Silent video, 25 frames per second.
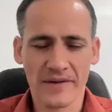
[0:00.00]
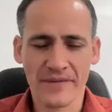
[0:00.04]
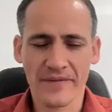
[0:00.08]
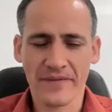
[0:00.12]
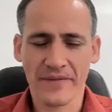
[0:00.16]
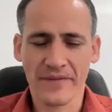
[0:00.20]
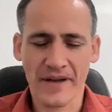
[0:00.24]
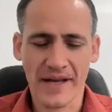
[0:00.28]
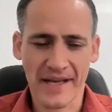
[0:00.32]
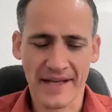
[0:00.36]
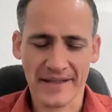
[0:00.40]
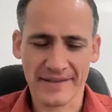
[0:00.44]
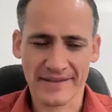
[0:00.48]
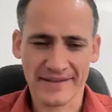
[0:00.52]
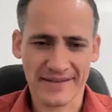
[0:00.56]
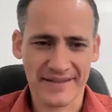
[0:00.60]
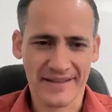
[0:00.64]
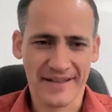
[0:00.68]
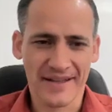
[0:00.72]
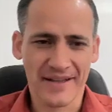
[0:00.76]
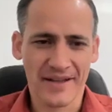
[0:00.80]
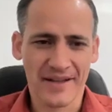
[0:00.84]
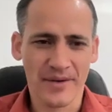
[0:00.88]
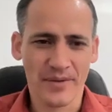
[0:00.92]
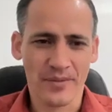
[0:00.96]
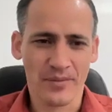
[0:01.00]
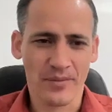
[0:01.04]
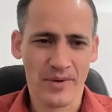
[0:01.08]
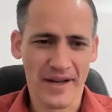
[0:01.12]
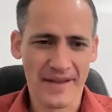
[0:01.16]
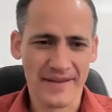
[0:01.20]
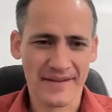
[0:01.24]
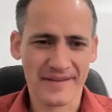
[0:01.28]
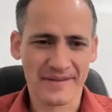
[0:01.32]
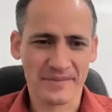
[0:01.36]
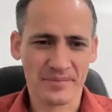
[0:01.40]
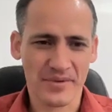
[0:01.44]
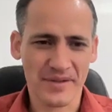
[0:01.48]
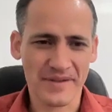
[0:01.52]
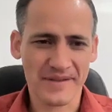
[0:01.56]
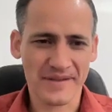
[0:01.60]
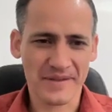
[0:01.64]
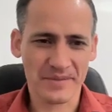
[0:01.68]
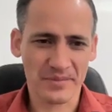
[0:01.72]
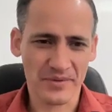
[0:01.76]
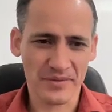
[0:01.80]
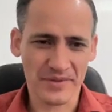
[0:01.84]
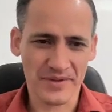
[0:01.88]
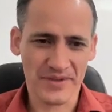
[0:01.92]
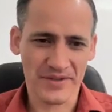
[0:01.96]
fast why this
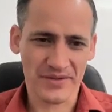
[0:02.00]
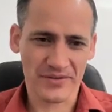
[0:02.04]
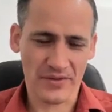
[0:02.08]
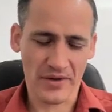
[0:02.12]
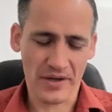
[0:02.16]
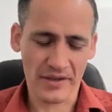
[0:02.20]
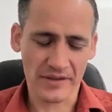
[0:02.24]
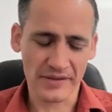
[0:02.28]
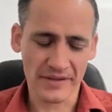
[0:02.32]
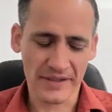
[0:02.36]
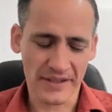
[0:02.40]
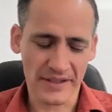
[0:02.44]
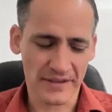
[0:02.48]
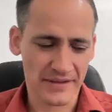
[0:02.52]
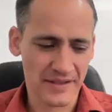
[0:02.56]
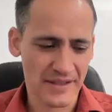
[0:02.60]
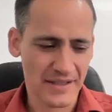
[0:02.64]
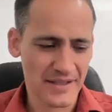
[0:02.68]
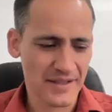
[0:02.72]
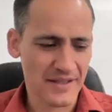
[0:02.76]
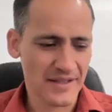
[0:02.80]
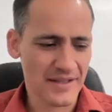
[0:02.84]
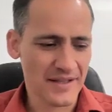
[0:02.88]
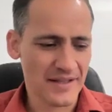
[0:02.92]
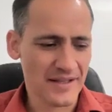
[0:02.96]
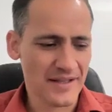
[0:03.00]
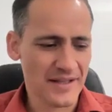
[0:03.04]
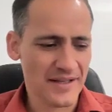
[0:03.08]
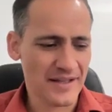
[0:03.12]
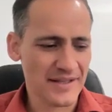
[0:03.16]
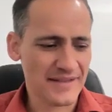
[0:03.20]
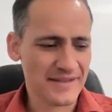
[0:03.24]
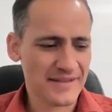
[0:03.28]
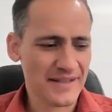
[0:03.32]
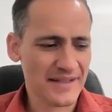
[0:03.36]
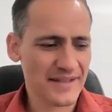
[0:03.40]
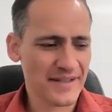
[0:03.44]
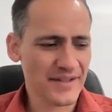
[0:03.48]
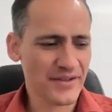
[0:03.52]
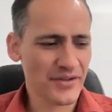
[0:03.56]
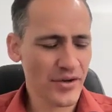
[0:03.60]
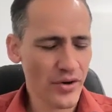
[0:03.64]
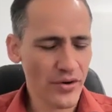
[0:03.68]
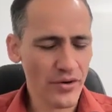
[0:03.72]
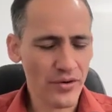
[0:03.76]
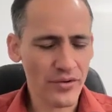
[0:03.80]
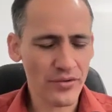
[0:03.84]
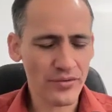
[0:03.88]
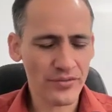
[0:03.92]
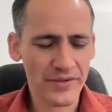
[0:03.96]
principal was struggling. He said, "You
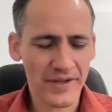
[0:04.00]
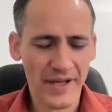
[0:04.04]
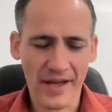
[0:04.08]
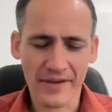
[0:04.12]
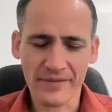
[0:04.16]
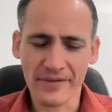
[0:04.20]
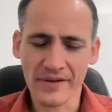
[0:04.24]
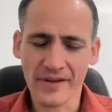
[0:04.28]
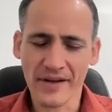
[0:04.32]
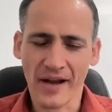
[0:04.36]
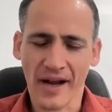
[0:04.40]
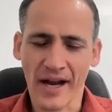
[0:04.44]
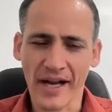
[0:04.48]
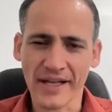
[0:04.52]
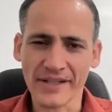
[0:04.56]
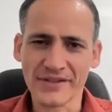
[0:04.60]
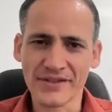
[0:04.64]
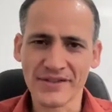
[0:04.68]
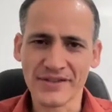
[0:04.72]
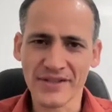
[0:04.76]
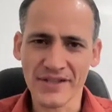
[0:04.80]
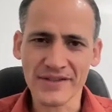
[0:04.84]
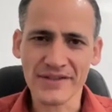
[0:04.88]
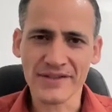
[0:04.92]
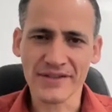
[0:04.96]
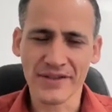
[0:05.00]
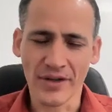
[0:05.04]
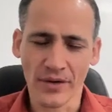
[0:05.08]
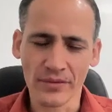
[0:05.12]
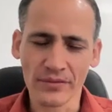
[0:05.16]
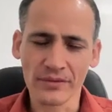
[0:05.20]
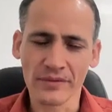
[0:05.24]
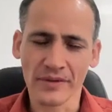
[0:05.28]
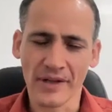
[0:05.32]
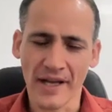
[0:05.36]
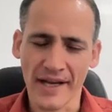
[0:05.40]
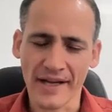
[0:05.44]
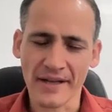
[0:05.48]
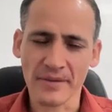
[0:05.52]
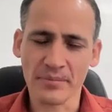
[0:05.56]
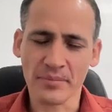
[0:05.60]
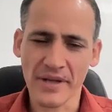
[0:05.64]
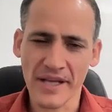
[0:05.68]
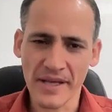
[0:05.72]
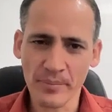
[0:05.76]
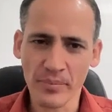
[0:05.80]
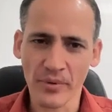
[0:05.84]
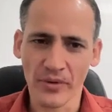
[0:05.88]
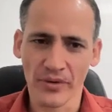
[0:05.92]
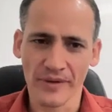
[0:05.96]
know, David, I just don't like
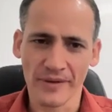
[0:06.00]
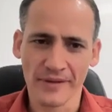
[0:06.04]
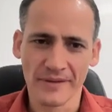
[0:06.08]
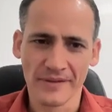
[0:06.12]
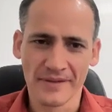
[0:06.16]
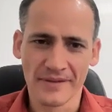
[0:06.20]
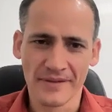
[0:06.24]
people."